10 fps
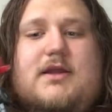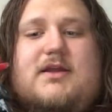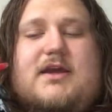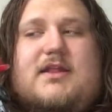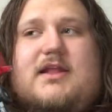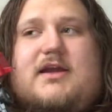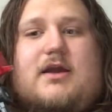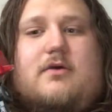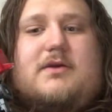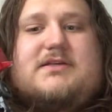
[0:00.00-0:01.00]
And again, like
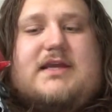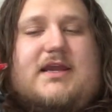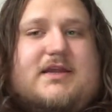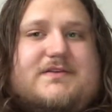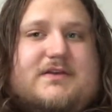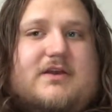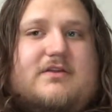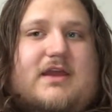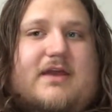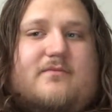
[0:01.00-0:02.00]
I always say, it's
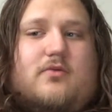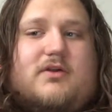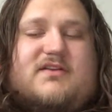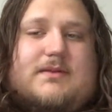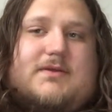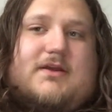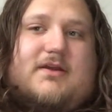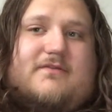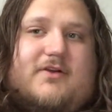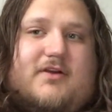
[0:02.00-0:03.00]
good to have more
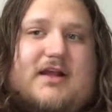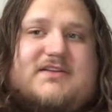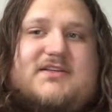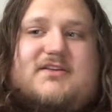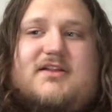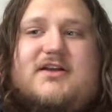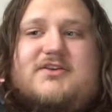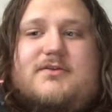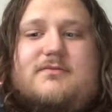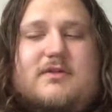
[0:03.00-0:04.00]
Decepticons for your Classics
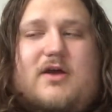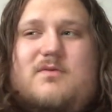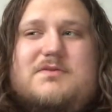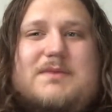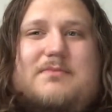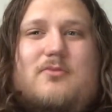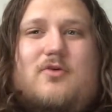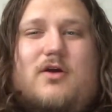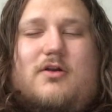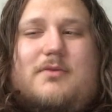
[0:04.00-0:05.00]
collection. They always make
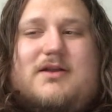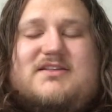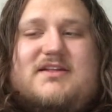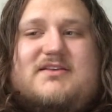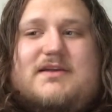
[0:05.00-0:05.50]
more Autobots than